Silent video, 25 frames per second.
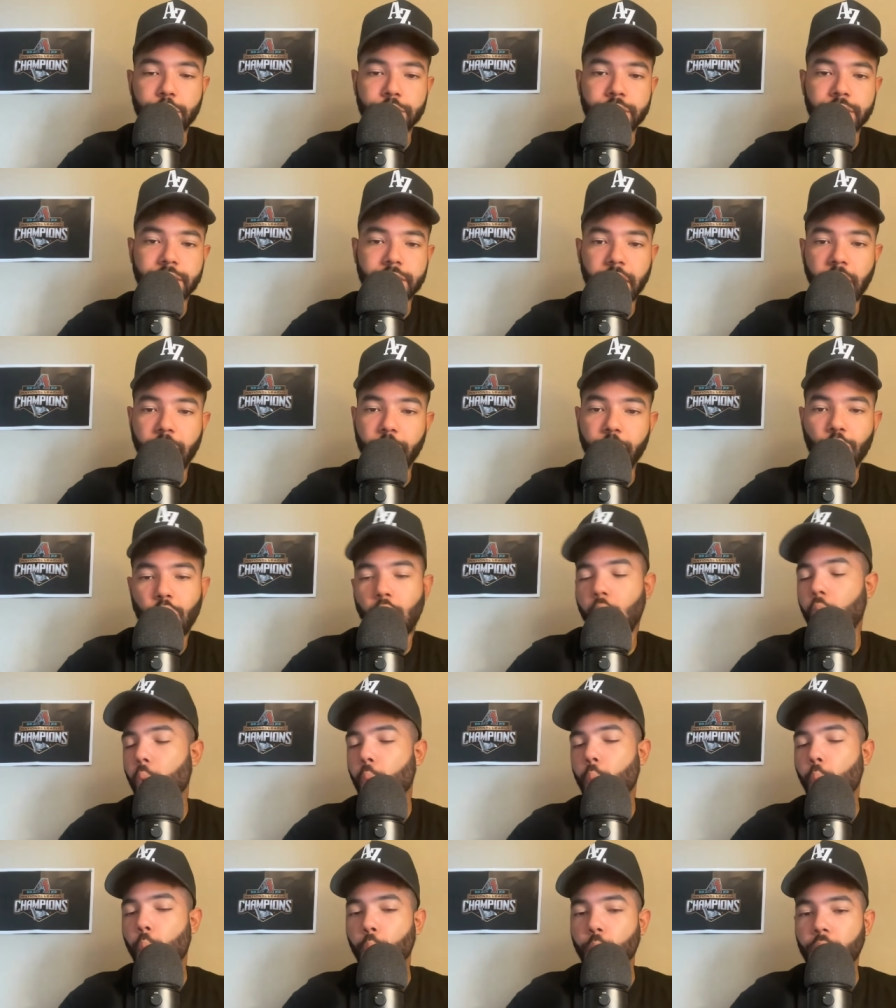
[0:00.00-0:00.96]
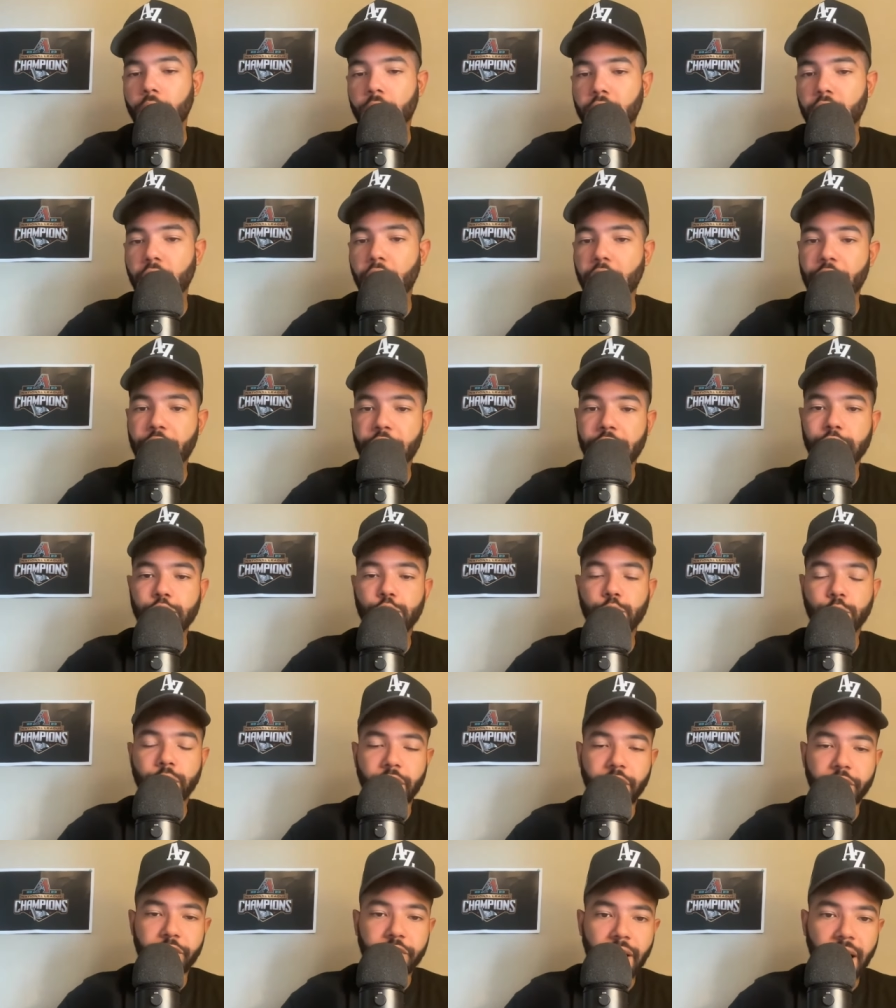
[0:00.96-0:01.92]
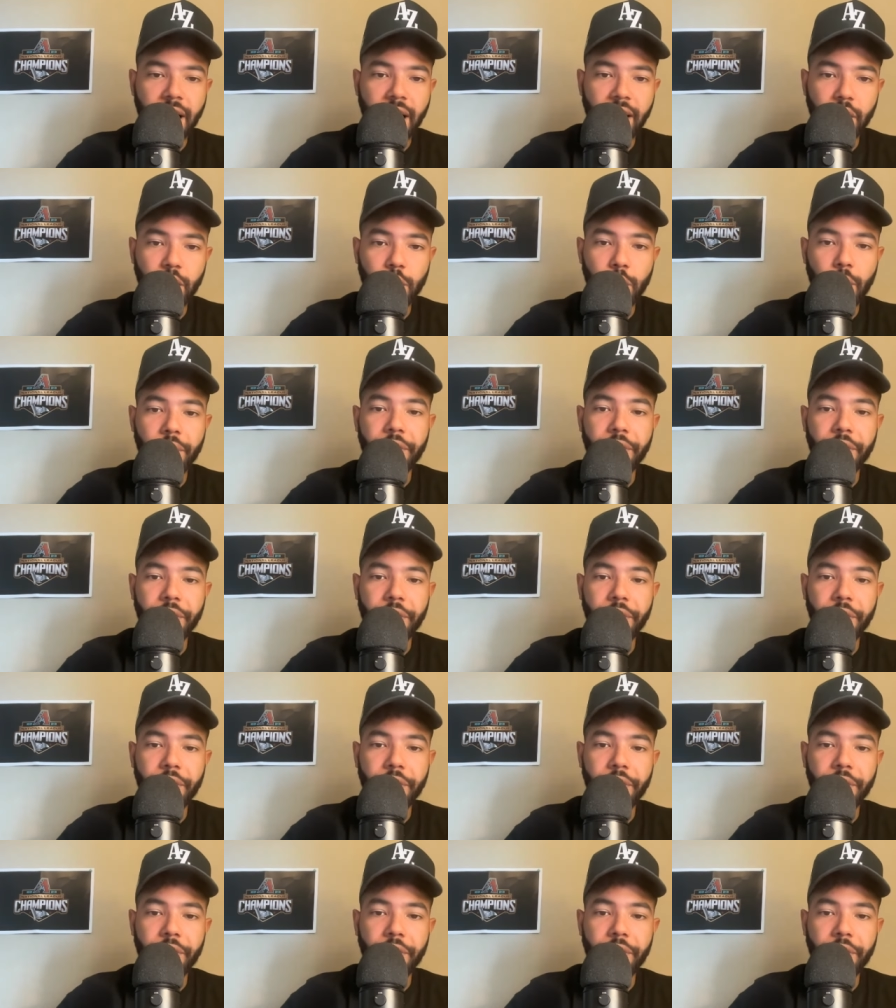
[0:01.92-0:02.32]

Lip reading: stuff will eventually follow,